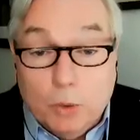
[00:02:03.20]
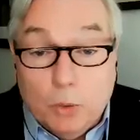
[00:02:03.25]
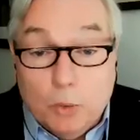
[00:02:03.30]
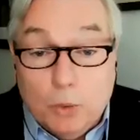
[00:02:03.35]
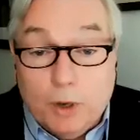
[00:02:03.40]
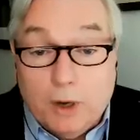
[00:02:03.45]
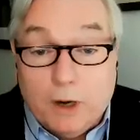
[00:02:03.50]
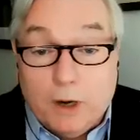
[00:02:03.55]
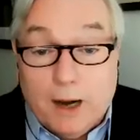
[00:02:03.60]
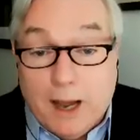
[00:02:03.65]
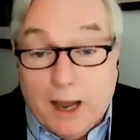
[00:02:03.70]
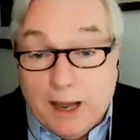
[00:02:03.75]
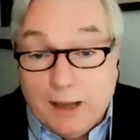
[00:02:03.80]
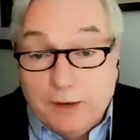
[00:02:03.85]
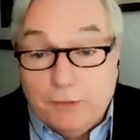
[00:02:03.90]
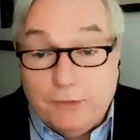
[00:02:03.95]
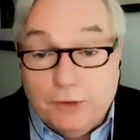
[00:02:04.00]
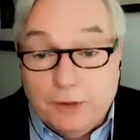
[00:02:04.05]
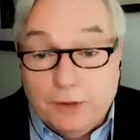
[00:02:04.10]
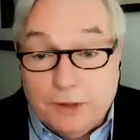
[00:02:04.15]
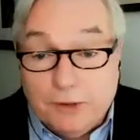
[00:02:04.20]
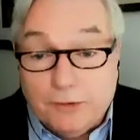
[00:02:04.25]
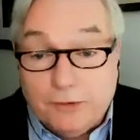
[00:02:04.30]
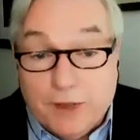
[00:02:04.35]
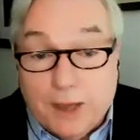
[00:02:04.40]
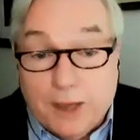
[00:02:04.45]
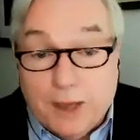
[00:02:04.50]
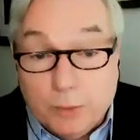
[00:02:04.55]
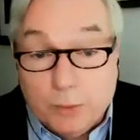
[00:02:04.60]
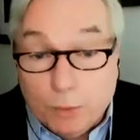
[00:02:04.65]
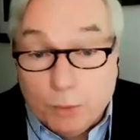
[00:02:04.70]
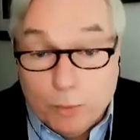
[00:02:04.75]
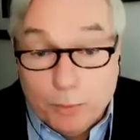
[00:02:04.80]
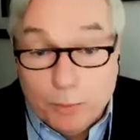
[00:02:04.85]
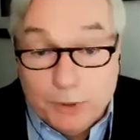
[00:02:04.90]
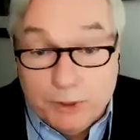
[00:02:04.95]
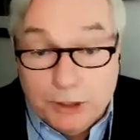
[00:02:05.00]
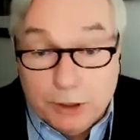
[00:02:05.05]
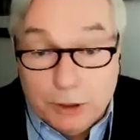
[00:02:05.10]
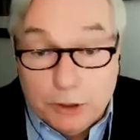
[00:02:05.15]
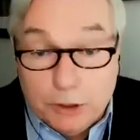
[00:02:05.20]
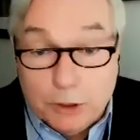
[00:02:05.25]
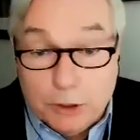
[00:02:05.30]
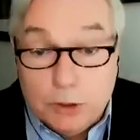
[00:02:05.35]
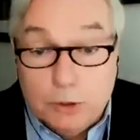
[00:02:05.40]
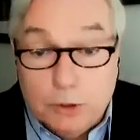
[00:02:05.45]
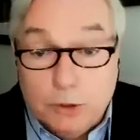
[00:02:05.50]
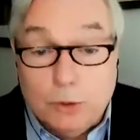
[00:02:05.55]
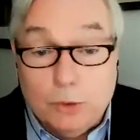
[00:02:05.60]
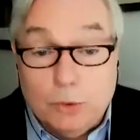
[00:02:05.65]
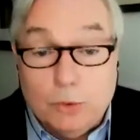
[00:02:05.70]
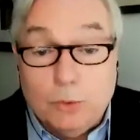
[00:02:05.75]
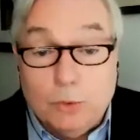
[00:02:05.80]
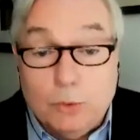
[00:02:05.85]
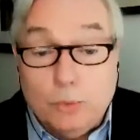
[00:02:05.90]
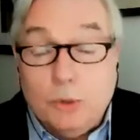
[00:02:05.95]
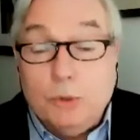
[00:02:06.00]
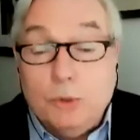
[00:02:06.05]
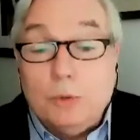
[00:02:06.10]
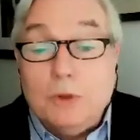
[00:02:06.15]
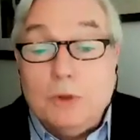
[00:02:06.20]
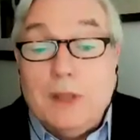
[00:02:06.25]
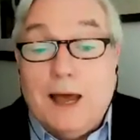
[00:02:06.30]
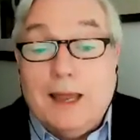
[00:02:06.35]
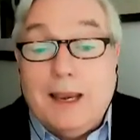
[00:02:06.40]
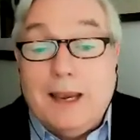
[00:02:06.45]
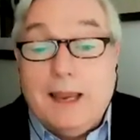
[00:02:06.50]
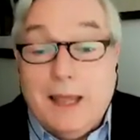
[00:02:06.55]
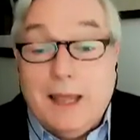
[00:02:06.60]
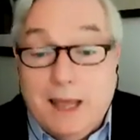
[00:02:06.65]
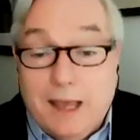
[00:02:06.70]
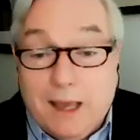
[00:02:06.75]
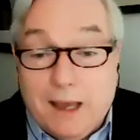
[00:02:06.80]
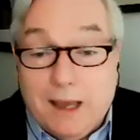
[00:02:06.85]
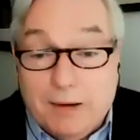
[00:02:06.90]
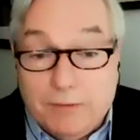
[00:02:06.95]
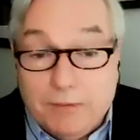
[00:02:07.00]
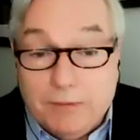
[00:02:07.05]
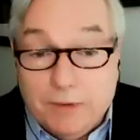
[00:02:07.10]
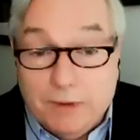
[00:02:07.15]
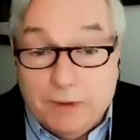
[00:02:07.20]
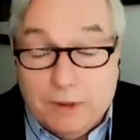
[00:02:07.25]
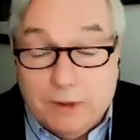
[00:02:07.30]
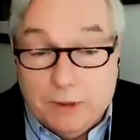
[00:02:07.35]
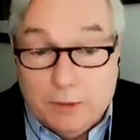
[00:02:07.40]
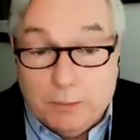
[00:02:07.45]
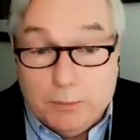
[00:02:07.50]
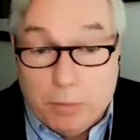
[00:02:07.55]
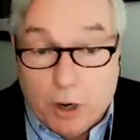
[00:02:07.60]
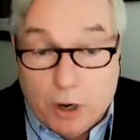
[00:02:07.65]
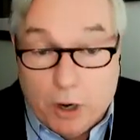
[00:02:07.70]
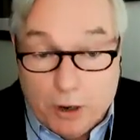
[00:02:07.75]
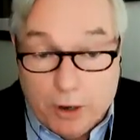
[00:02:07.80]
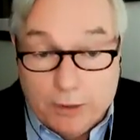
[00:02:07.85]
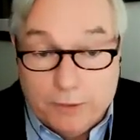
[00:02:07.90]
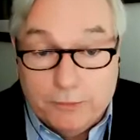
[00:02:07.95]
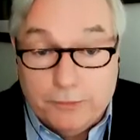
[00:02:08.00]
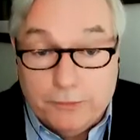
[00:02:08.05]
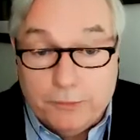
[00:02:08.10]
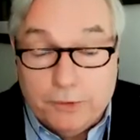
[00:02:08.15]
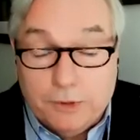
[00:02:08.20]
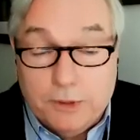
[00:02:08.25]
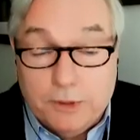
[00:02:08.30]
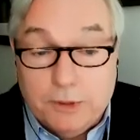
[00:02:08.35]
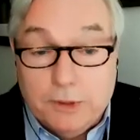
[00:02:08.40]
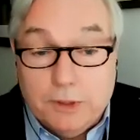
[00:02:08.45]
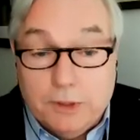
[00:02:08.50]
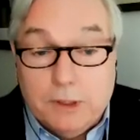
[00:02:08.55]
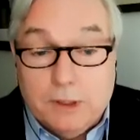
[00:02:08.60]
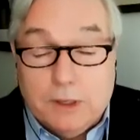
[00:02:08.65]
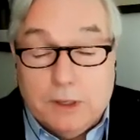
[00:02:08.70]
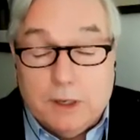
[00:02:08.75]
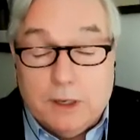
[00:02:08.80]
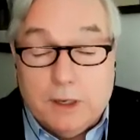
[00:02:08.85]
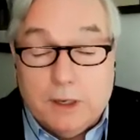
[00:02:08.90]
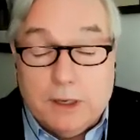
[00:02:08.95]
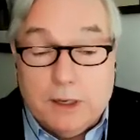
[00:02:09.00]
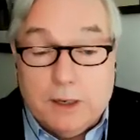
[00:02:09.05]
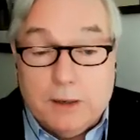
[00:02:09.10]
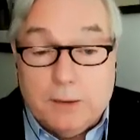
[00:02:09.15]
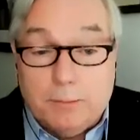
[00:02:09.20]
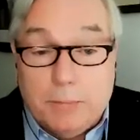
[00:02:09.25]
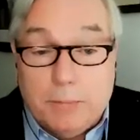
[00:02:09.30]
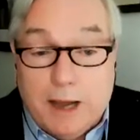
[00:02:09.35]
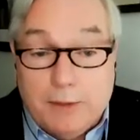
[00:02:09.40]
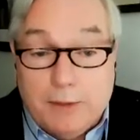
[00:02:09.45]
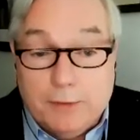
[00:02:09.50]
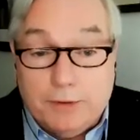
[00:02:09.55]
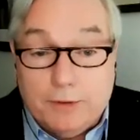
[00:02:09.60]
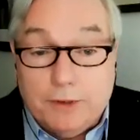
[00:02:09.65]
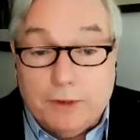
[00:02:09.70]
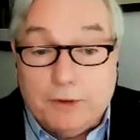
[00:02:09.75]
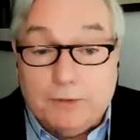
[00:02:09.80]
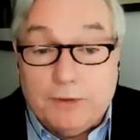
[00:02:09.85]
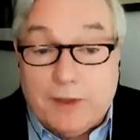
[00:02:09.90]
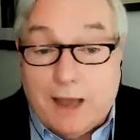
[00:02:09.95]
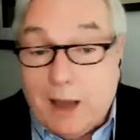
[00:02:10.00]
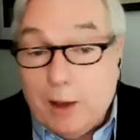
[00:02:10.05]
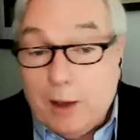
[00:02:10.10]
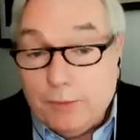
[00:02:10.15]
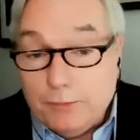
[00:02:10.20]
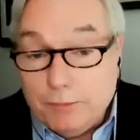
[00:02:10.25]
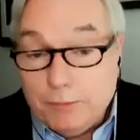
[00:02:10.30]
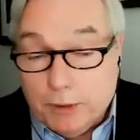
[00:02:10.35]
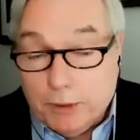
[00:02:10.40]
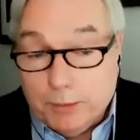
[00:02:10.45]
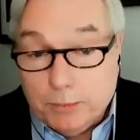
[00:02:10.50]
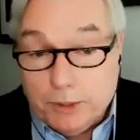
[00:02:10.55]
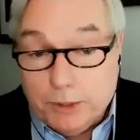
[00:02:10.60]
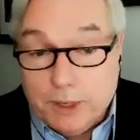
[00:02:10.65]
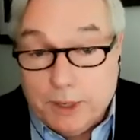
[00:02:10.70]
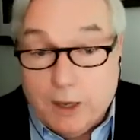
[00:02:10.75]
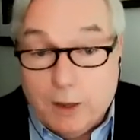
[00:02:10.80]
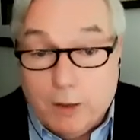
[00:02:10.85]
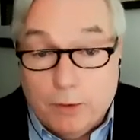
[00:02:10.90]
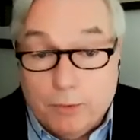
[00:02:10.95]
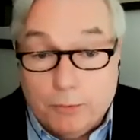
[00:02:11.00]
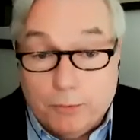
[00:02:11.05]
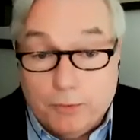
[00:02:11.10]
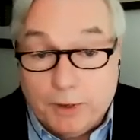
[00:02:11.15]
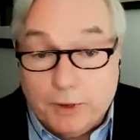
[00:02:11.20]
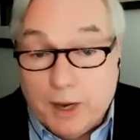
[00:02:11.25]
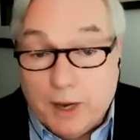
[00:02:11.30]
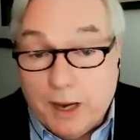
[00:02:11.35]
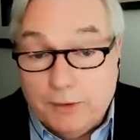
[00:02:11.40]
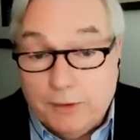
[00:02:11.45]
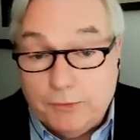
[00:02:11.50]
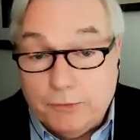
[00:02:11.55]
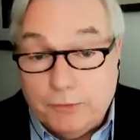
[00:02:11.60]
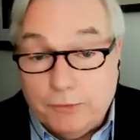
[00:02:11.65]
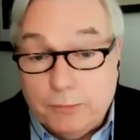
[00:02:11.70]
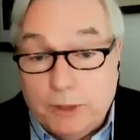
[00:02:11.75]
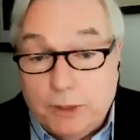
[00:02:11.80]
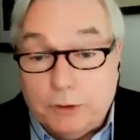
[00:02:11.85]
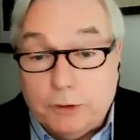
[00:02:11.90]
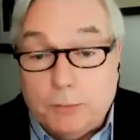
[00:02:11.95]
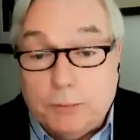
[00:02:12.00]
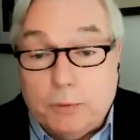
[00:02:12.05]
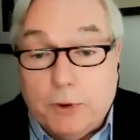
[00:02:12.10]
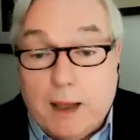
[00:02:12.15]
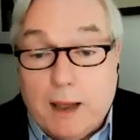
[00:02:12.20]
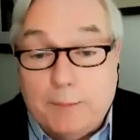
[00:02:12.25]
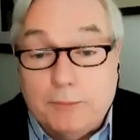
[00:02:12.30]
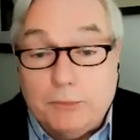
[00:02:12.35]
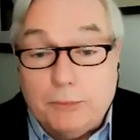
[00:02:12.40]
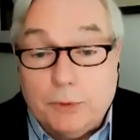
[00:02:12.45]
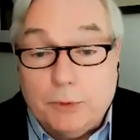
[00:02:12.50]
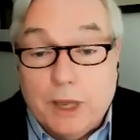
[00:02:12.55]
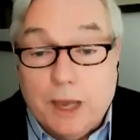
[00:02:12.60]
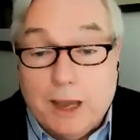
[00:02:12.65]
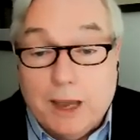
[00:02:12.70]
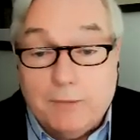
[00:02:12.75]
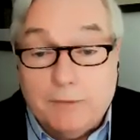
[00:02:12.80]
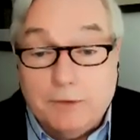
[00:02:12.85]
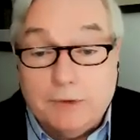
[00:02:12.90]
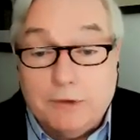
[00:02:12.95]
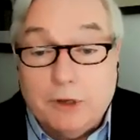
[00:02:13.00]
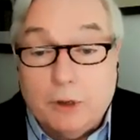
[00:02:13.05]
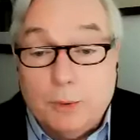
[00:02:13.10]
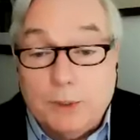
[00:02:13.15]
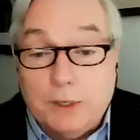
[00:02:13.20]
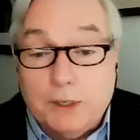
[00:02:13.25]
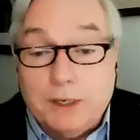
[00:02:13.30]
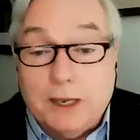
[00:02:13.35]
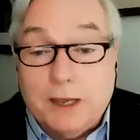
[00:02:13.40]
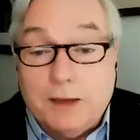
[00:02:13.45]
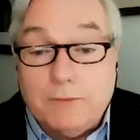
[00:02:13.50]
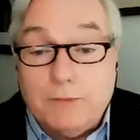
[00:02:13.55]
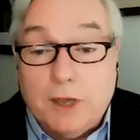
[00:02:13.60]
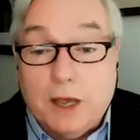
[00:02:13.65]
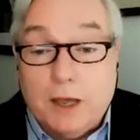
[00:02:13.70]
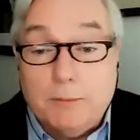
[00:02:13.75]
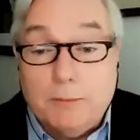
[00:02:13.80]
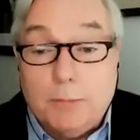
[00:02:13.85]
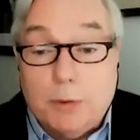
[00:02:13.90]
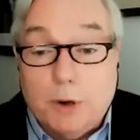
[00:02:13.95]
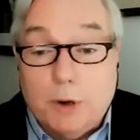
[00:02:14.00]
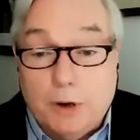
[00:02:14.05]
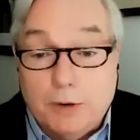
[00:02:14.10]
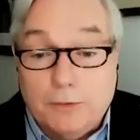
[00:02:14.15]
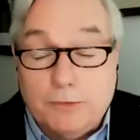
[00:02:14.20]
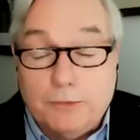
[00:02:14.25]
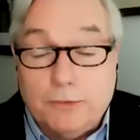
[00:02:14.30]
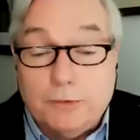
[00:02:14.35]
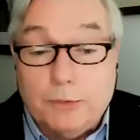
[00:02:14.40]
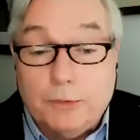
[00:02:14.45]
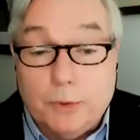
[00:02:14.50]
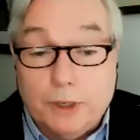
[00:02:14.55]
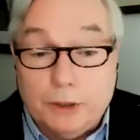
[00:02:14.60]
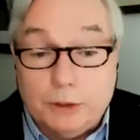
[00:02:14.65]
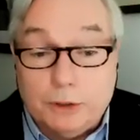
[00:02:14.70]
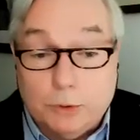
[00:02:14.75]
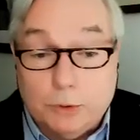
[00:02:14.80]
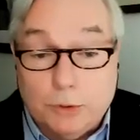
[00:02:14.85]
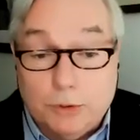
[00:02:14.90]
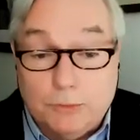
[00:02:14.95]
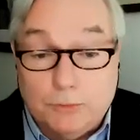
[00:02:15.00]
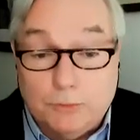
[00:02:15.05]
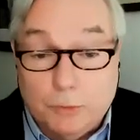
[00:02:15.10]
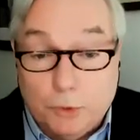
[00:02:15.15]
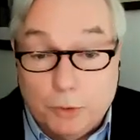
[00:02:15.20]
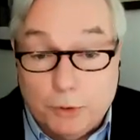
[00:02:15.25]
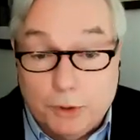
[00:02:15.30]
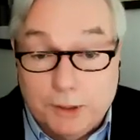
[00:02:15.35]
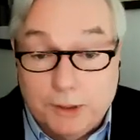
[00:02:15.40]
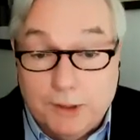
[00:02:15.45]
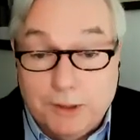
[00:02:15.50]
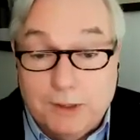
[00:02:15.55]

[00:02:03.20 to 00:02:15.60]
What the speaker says: where I see us at and what we need to do, we will not have partisan politics out of public health or the kinds of major problems we have until we can have nonpartisan ranked choice voting.